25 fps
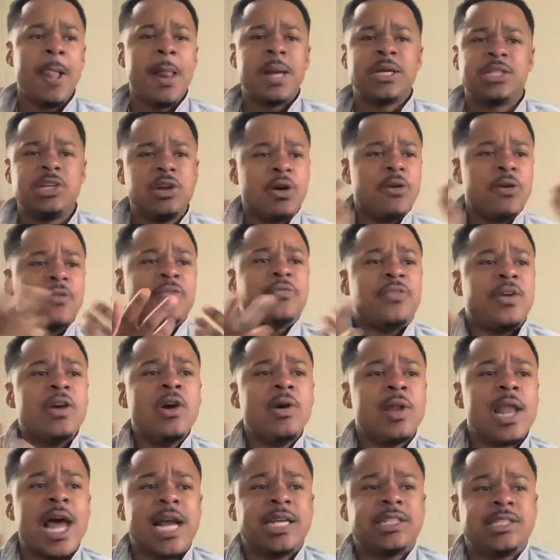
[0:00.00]
she don't
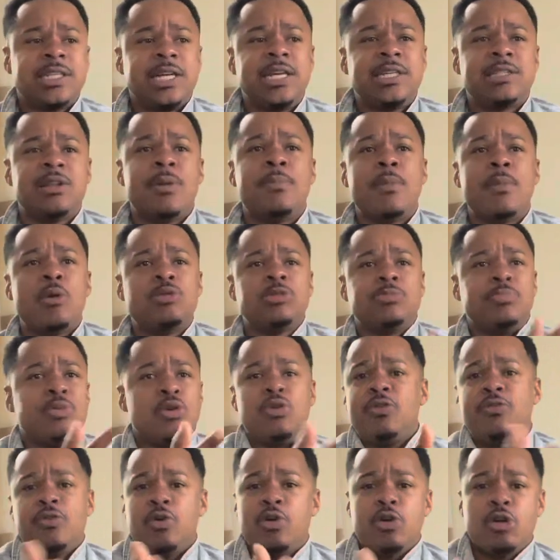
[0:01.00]
feel like she's the most
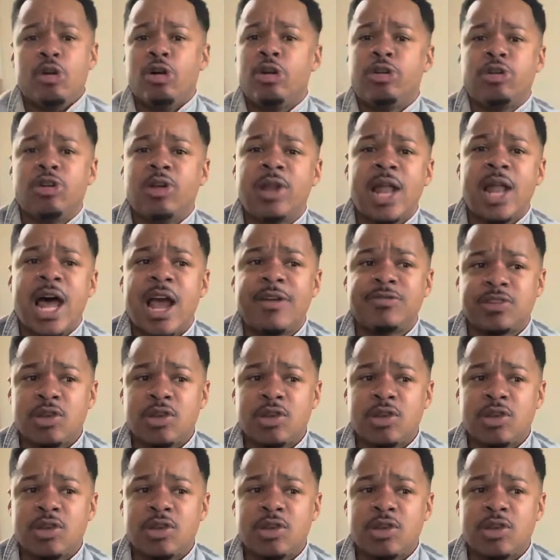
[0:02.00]
beautiful girl in your life.